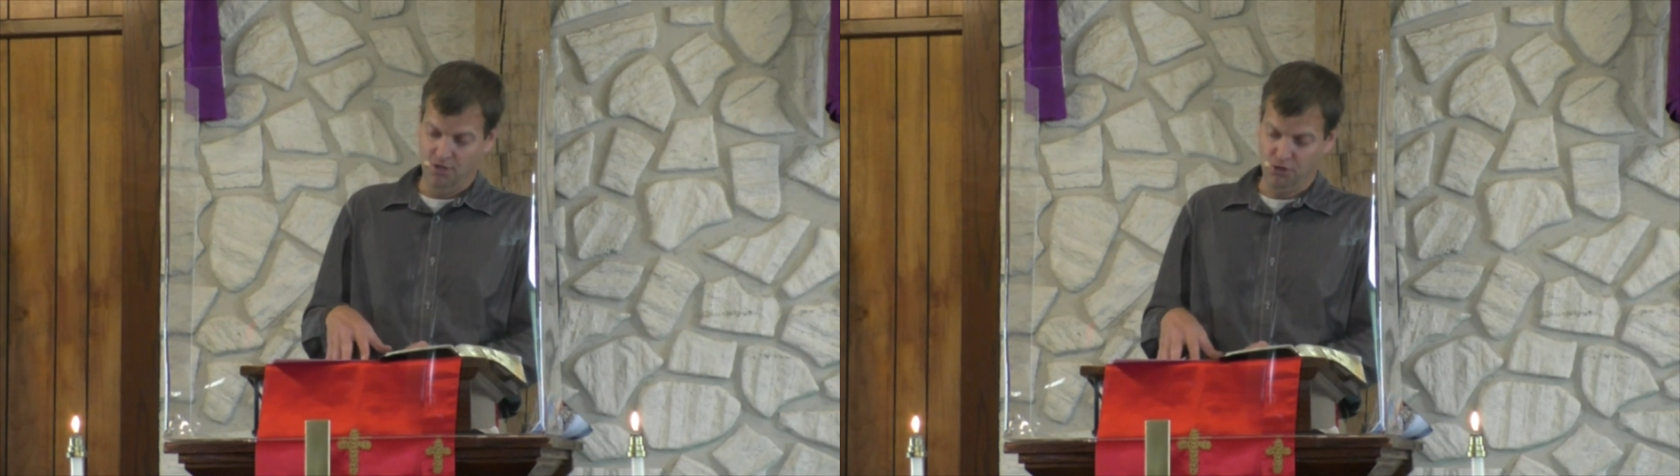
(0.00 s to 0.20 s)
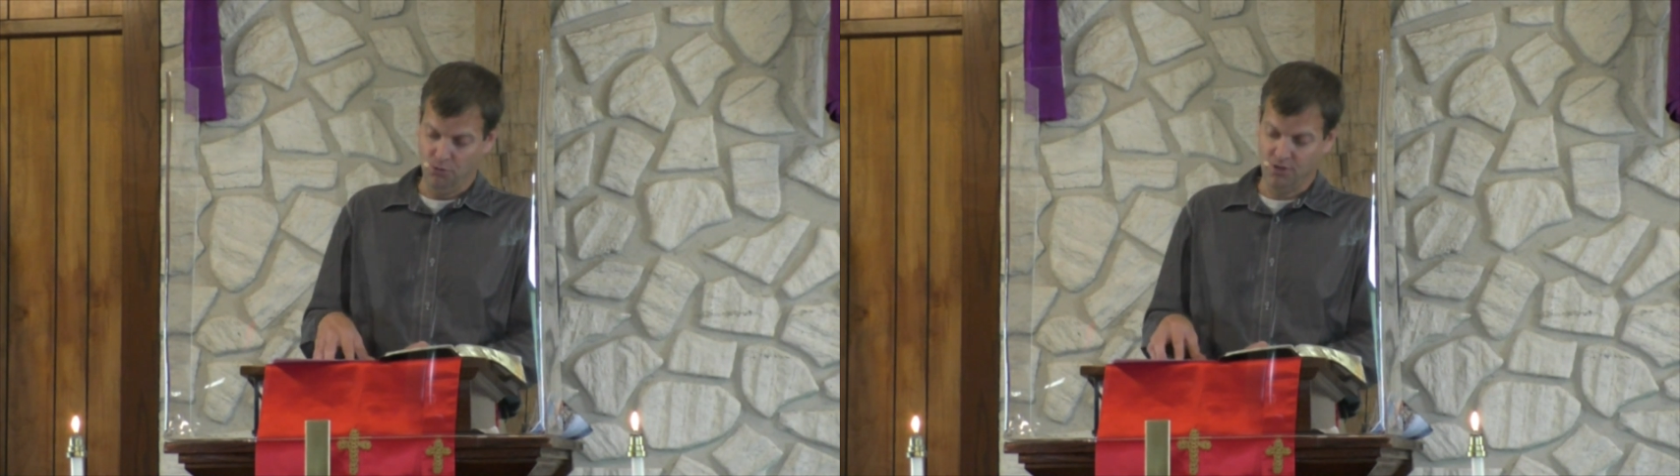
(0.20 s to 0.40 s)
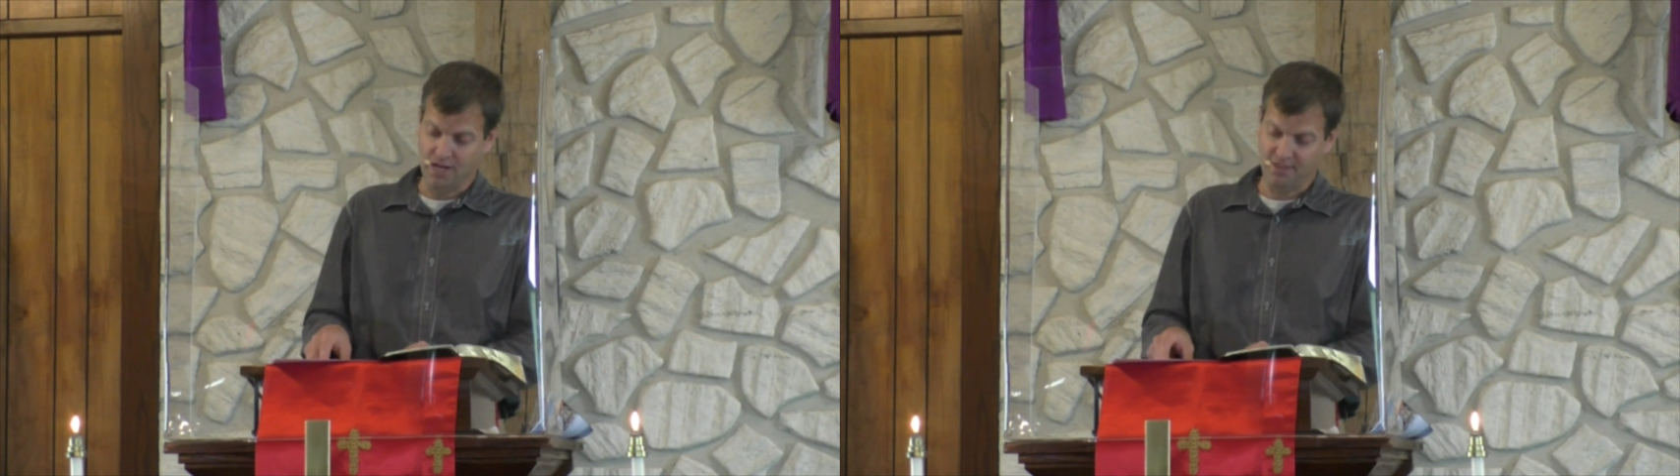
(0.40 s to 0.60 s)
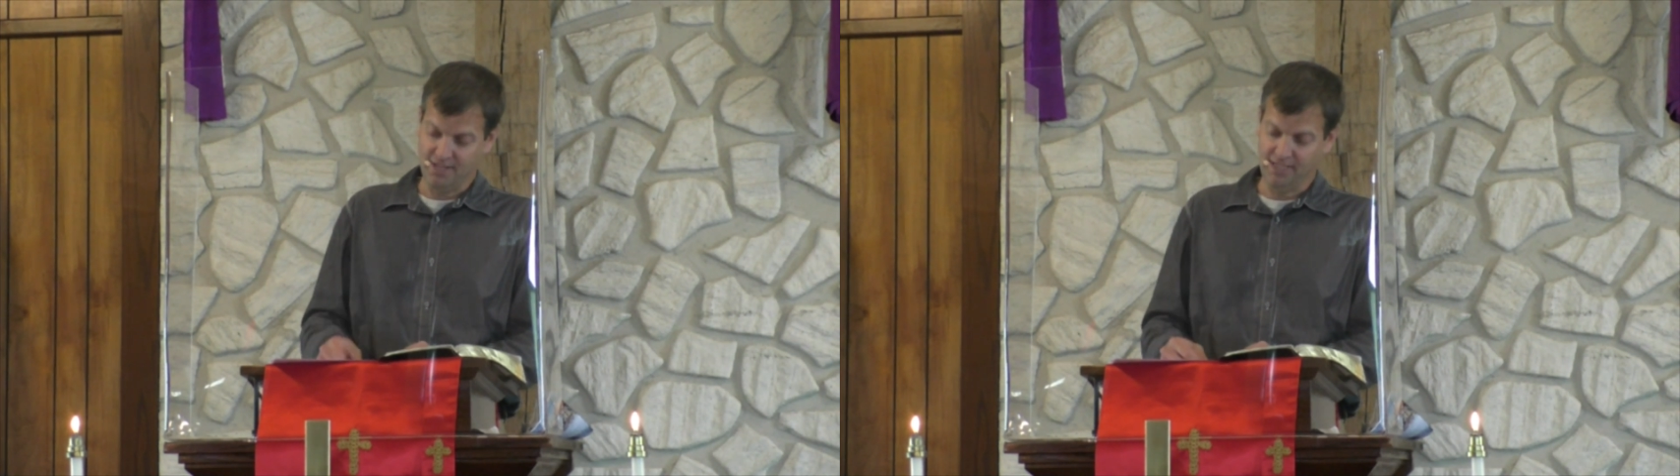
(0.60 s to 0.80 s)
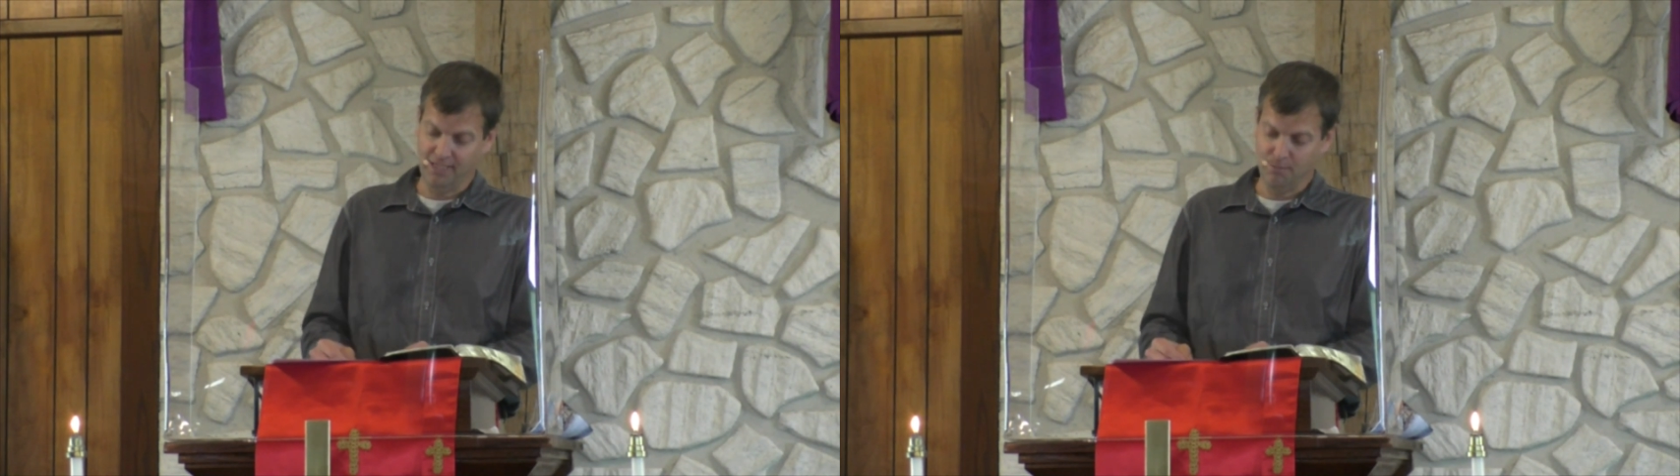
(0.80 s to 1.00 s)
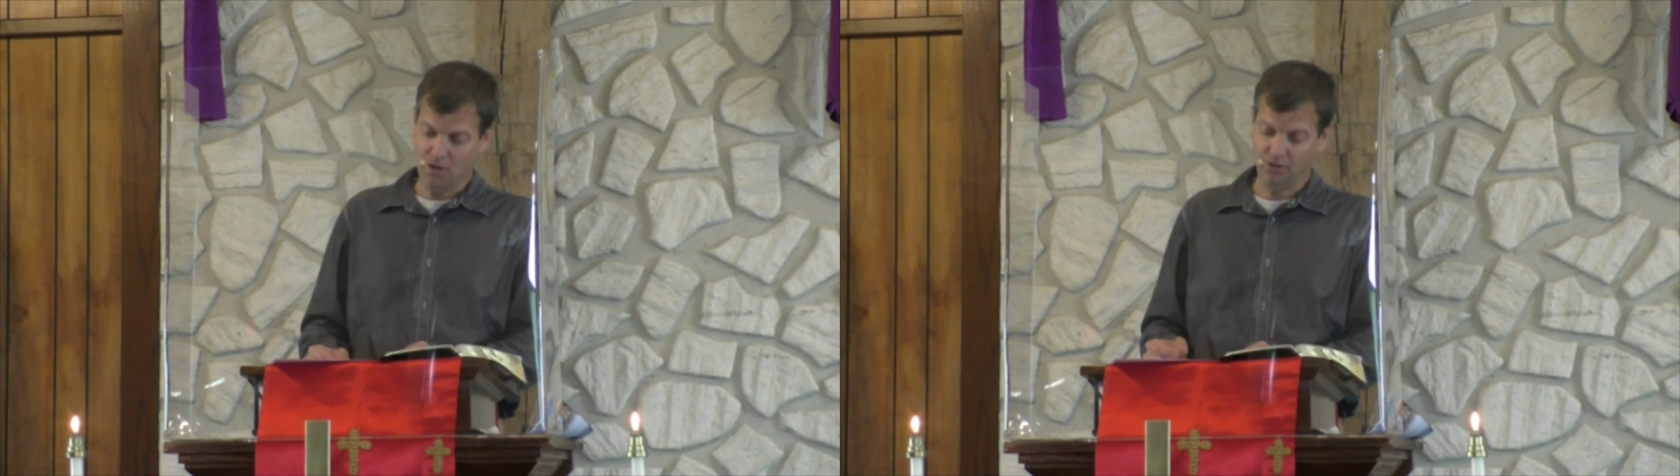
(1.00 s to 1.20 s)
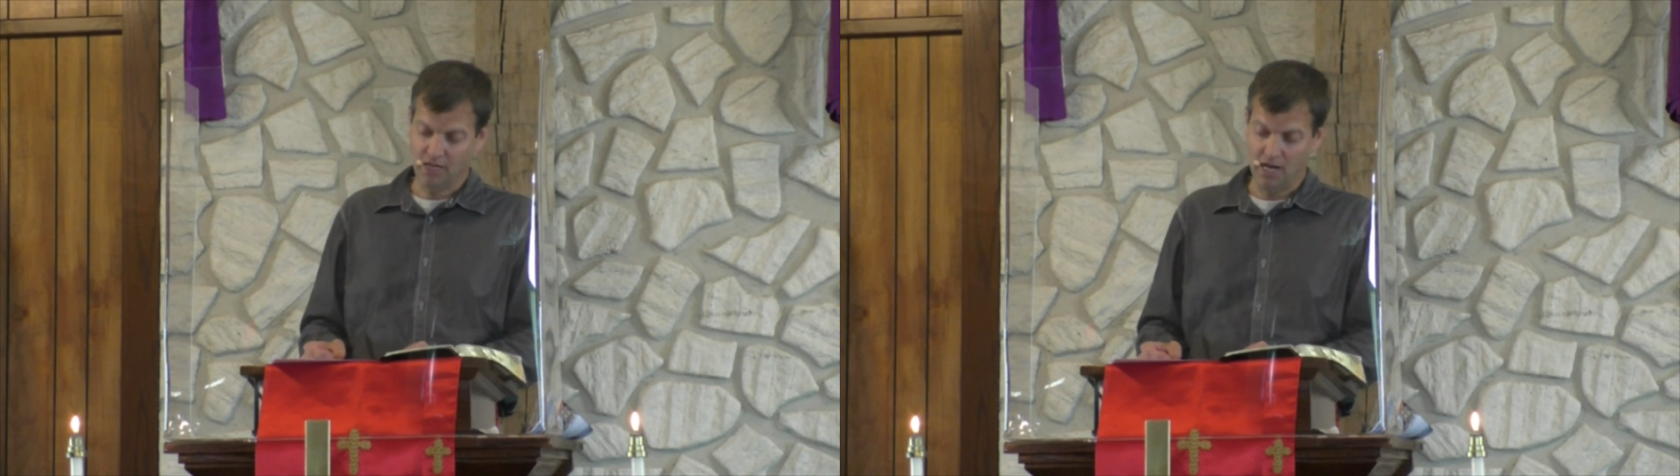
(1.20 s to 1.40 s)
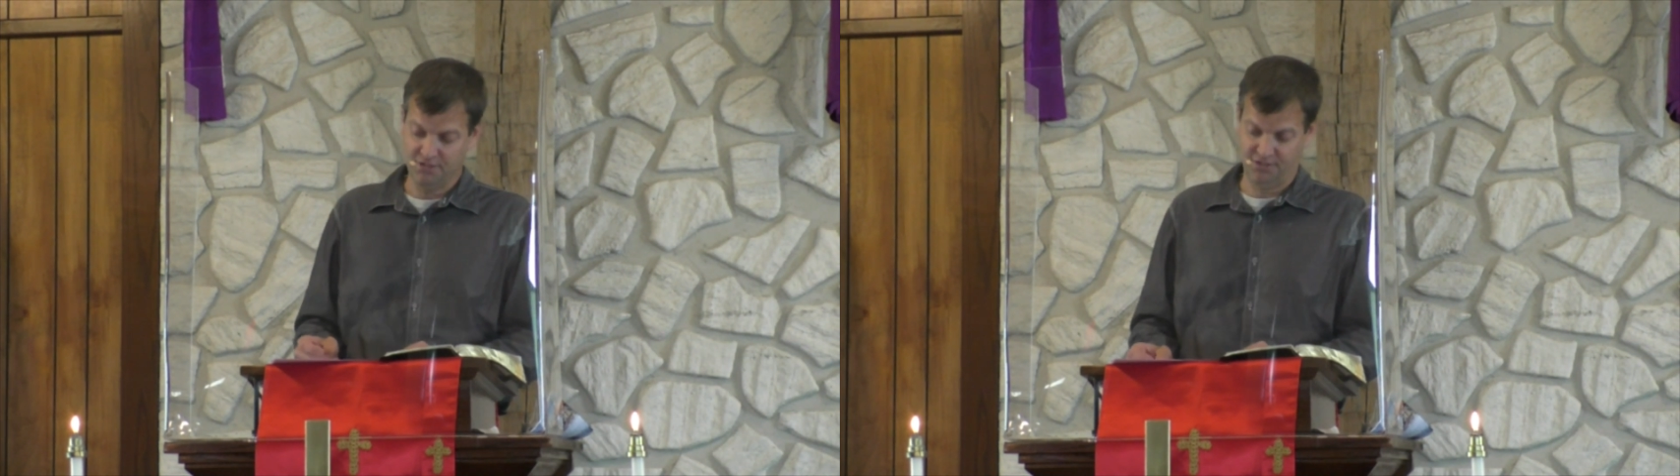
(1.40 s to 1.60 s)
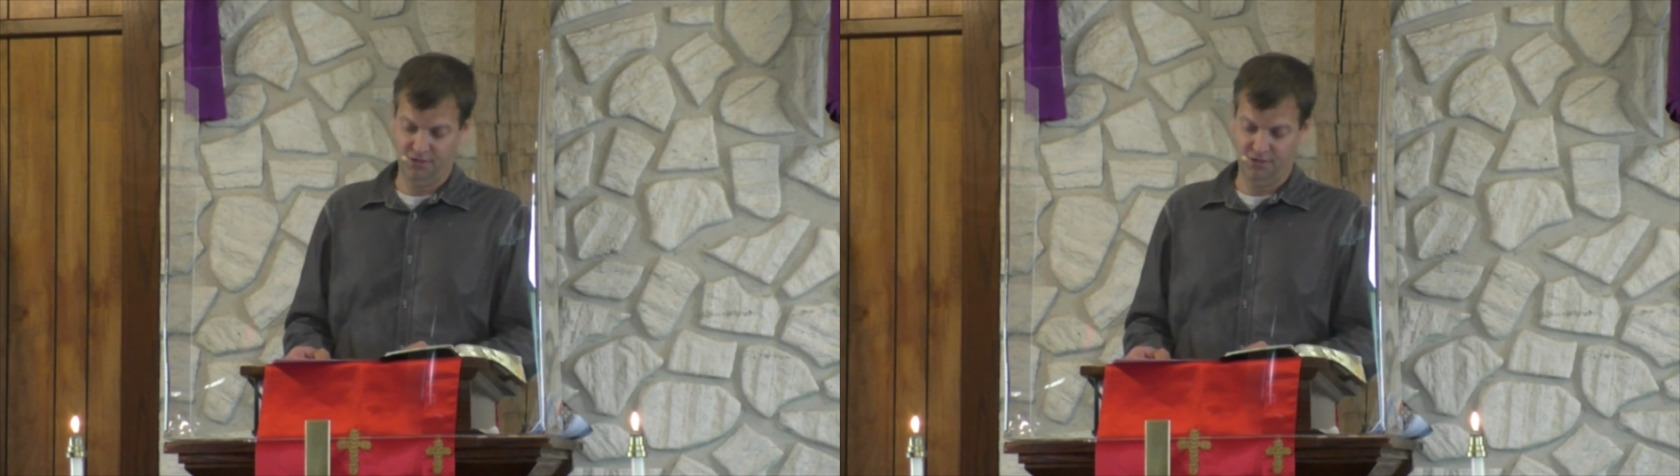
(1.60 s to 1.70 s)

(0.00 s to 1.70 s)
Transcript: You are not thinking about God's